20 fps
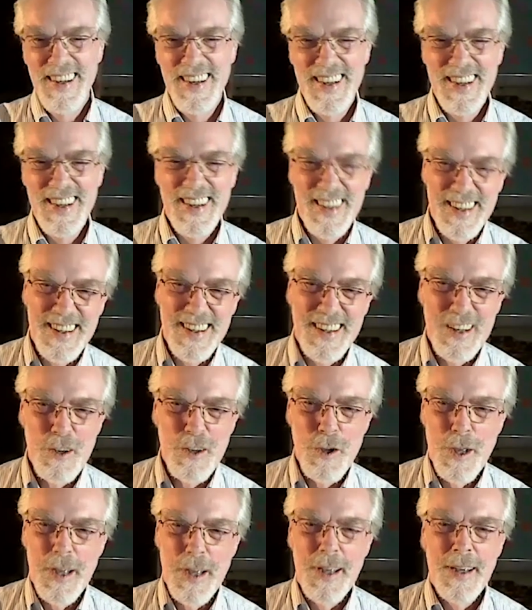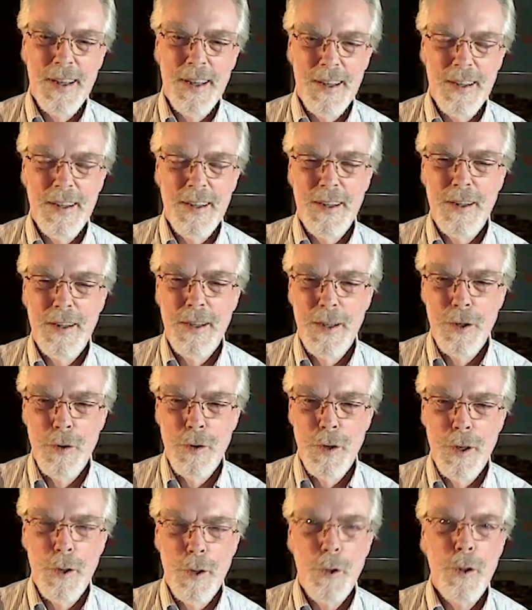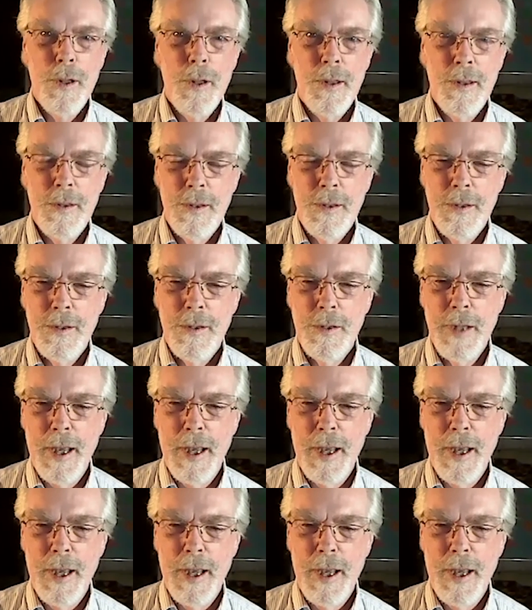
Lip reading: very, very inspiring. Thank you.